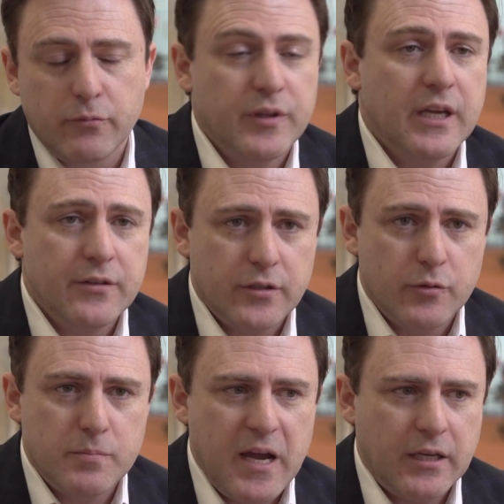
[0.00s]
And when the answer
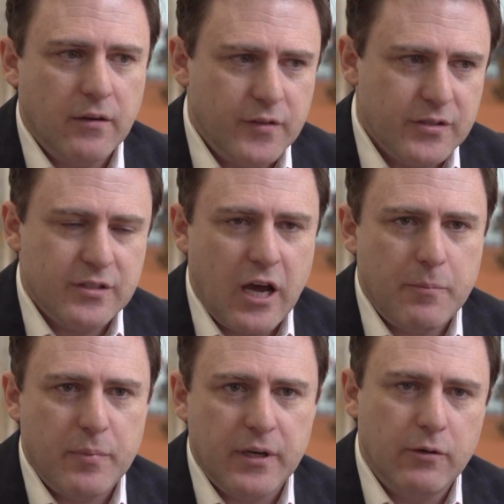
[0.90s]
comes back, you have to
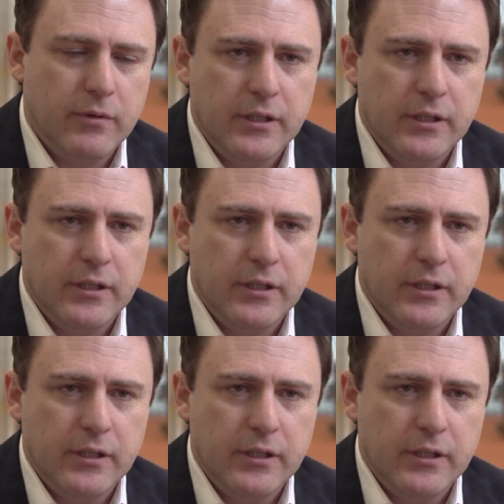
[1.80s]
stop and